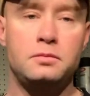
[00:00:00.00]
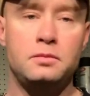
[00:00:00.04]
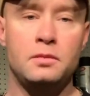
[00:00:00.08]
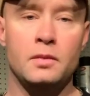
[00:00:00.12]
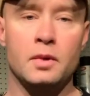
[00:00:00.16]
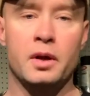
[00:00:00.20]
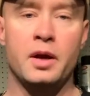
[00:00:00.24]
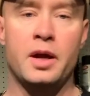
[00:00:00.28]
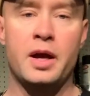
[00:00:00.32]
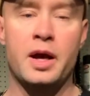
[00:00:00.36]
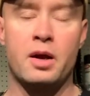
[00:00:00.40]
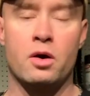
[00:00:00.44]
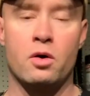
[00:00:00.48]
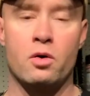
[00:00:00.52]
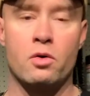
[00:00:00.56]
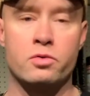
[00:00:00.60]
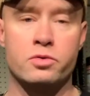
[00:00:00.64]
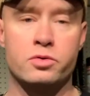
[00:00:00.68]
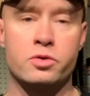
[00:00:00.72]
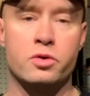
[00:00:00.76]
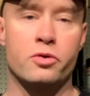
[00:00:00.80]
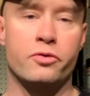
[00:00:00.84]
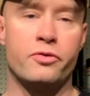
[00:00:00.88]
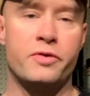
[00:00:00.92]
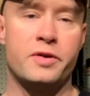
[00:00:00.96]
in kind of old
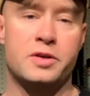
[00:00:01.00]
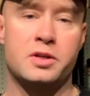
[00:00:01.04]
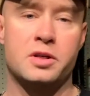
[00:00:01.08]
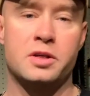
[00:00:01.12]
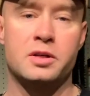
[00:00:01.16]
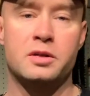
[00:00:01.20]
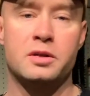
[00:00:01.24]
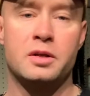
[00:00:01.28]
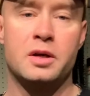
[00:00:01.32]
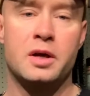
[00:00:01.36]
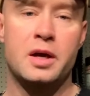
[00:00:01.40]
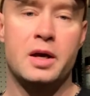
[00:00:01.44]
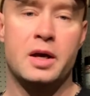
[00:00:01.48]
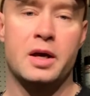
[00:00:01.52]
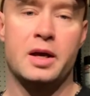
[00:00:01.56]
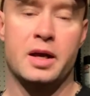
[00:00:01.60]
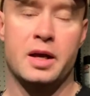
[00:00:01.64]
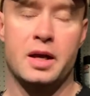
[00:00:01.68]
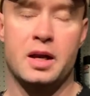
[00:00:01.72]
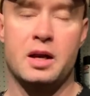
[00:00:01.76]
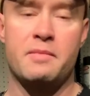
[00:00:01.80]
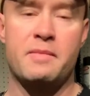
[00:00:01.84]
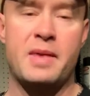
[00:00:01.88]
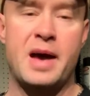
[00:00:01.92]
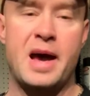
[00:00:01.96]
school fishing,
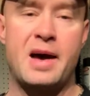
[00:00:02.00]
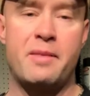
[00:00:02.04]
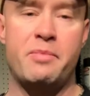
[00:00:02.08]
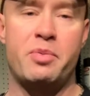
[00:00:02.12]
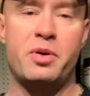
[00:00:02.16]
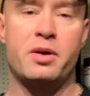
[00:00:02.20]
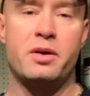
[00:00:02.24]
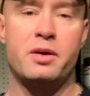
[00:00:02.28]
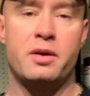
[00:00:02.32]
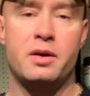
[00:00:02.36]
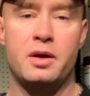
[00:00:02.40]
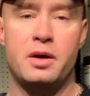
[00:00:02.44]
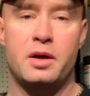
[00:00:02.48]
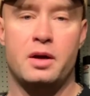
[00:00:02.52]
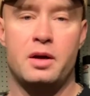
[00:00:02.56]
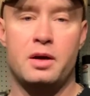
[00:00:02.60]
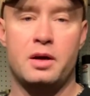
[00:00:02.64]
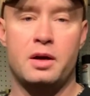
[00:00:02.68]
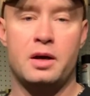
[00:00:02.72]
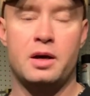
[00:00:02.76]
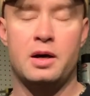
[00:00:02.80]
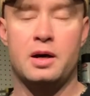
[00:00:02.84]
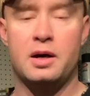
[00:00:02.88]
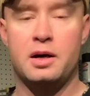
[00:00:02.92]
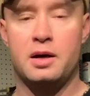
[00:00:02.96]
getting a map,
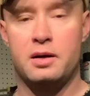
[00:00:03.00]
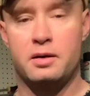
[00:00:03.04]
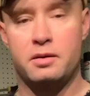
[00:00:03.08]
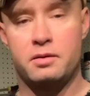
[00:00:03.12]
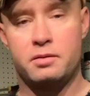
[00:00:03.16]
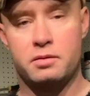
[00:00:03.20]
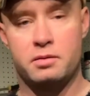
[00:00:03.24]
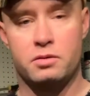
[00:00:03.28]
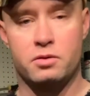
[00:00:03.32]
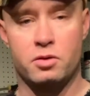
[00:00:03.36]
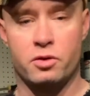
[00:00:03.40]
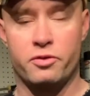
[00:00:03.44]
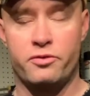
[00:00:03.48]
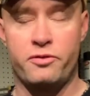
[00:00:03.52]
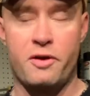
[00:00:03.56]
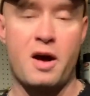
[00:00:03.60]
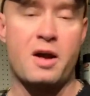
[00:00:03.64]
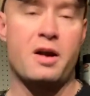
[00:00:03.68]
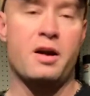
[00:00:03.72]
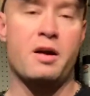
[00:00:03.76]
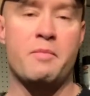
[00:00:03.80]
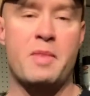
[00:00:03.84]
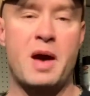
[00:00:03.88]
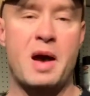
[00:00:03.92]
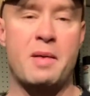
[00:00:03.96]
or
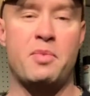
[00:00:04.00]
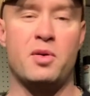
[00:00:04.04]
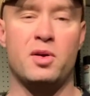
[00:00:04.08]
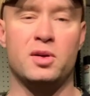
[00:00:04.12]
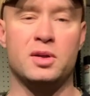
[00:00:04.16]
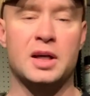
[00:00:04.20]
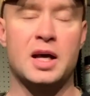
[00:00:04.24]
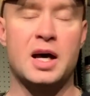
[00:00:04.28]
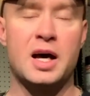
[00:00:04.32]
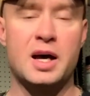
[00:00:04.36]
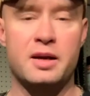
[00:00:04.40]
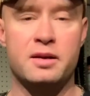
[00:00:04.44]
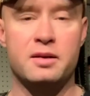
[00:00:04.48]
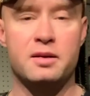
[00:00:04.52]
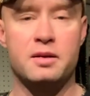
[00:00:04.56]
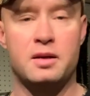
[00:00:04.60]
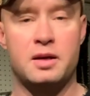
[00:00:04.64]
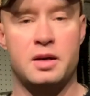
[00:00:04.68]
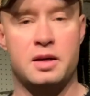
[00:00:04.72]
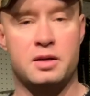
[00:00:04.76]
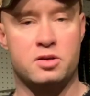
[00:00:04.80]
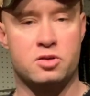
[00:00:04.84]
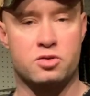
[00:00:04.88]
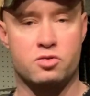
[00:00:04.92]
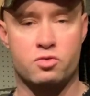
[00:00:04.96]
finding a map online
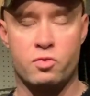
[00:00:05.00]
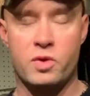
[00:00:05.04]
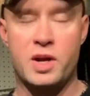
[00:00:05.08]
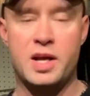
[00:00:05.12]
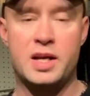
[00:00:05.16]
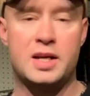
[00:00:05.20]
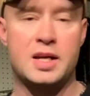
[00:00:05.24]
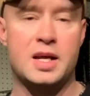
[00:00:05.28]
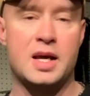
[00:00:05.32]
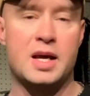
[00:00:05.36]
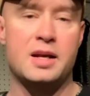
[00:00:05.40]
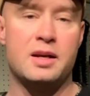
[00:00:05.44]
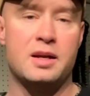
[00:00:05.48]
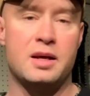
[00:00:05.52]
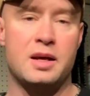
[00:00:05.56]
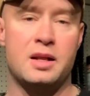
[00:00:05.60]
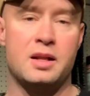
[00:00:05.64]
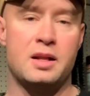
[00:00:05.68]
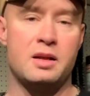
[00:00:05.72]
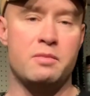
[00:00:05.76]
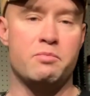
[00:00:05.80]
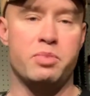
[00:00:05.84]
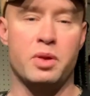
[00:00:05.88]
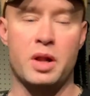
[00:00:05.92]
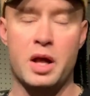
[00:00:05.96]
and just reading it and
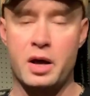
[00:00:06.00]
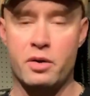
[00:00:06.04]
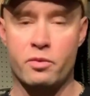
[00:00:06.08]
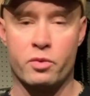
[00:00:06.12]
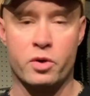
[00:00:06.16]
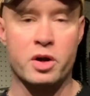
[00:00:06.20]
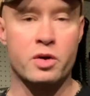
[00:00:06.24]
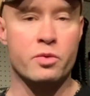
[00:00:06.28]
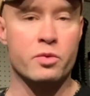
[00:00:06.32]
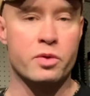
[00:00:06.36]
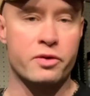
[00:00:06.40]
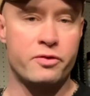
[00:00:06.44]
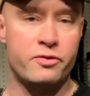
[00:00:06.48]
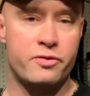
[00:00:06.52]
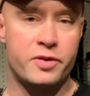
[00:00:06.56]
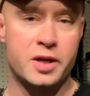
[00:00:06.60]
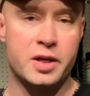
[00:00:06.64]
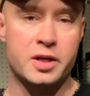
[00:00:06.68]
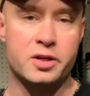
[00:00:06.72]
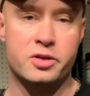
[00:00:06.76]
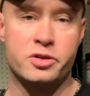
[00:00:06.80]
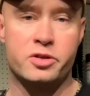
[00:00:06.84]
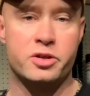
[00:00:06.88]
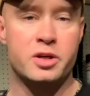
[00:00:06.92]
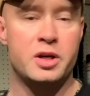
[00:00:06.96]
then plotting where you want to
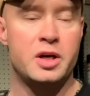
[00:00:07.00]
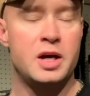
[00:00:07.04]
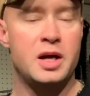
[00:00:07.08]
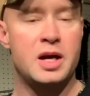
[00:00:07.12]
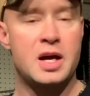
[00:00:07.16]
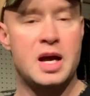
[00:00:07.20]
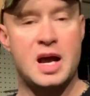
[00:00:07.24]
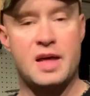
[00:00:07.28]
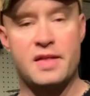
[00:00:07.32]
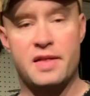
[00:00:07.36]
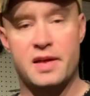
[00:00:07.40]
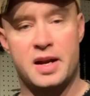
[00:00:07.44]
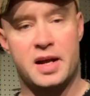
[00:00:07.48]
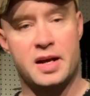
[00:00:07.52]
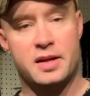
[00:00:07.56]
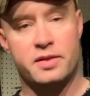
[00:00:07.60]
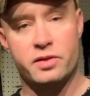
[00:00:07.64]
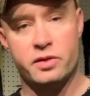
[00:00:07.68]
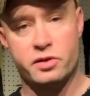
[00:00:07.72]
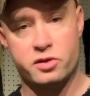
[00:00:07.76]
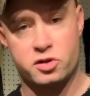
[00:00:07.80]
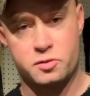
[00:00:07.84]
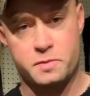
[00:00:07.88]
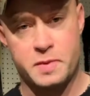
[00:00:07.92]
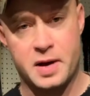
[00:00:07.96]
fish and then hitting
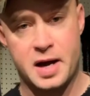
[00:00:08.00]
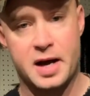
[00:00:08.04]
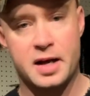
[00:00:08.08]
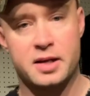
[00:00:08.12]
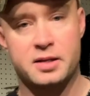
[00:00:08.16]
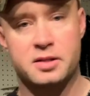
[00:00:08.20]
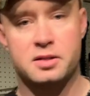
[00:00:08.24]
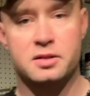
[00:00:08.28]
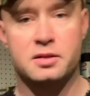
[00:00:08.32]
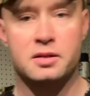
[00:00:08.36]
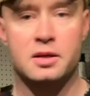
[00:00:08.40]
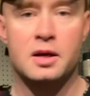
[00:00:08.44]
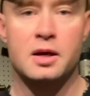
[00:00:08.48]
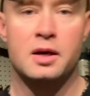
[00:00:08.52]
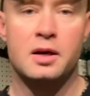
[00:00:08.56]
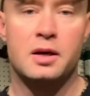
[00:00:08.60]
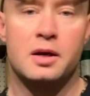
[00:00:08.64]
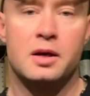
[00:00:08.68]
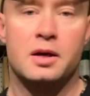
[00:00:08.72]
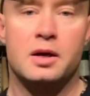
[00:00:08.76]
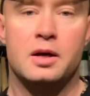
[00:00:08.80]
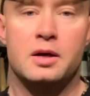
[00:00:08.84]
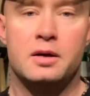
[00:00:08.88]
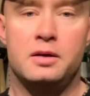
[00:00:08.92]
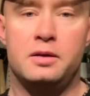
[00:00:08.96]
those spots.
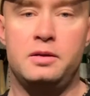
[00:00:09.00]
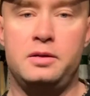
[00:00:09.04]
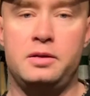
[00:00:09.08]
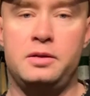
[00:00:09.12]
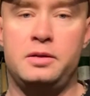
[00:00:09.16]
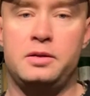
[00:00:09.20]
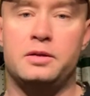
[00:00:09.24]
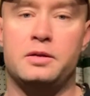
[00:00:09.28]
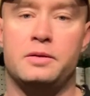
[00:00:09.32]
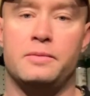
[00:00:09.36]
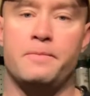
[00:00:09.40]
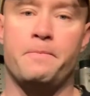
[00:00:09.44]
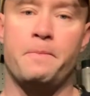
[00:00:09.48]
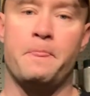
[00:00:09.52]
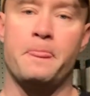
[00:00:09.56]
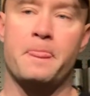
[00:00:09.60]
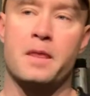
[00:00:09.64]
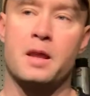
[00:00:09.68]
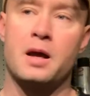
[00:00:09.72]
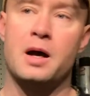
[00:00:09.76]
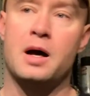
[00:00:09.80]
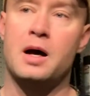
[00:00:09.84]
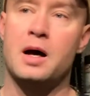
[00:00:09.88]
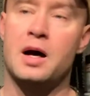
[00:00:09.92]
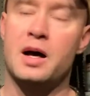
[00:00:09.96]

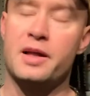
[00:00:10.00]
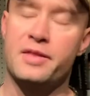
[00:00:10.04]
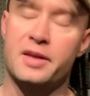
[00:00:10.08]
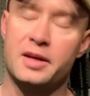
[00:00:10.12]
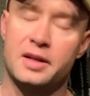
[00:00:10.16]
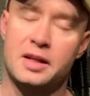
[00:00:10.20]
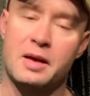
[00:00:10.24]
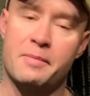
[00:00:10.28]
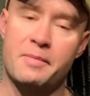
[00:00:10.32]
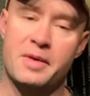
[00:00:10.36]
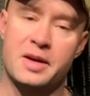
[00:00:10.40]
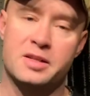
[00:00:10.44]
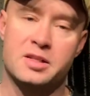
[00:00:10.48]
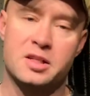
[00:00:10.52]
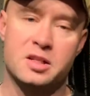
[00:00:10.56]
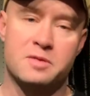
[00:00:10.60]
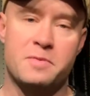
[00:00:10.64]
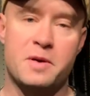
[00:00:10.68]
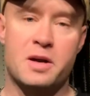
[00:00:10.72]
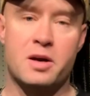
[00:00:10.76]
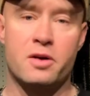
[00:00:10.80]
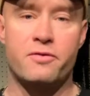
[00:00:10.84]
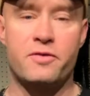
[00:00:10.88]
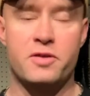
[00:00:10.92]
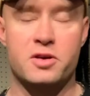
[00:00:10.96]
I think that makes us
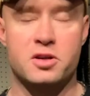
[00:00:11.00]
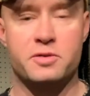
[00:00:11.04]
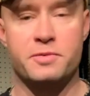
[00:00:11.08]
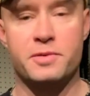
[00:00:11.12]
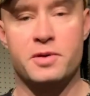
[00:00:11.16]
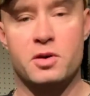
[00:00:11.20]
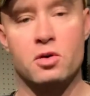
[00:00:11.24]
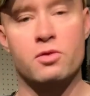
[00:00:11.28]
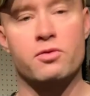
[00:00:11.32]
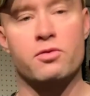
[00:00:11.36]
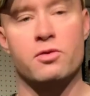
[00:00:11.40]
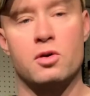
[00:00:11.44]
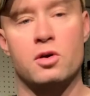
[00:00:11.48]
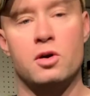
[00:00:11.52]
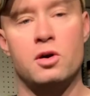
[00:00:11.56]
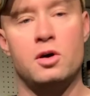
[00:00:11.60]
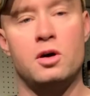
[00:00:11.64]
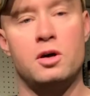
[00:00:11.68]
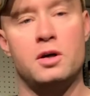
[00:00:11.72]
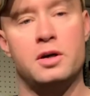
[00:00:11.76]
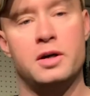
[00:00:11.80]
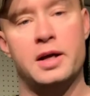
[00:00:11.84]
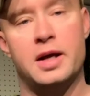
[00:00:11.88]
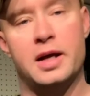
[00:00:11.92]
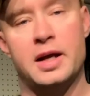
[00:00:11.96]
better fishermen
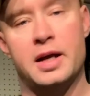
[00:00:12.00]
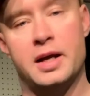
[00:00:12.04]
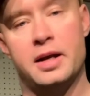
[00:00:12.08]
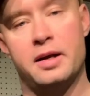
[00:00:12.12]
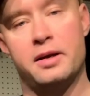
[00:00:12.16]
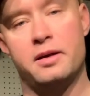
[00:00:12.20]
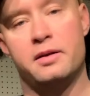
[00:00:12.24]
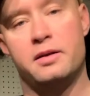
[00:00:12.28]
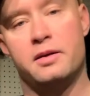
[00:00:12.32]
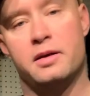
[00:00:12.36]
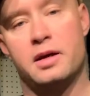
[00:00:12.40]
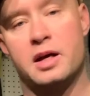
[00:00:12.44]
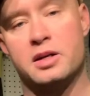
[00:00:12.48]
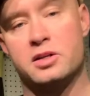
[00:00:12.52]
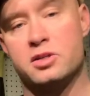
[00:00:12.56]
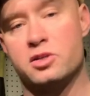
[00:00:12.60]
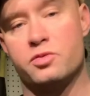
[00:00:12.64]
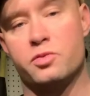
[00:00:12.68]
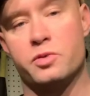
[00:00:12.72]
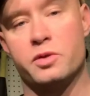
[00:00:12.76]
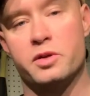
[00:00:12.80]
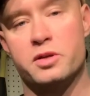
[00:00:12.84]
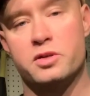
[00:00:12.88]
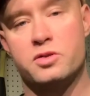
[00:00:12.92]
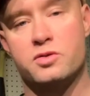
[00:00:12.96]
overall, and I
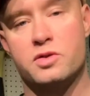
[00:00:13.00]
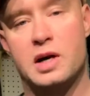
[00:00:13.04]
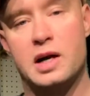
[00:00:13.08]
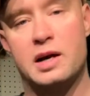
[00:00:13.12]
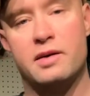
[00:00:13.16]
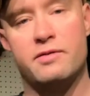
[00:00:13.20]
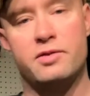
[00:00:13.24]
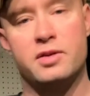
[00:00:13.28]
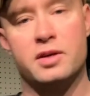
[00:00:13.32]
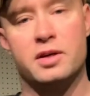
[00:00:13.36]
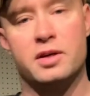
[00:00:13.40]
just really I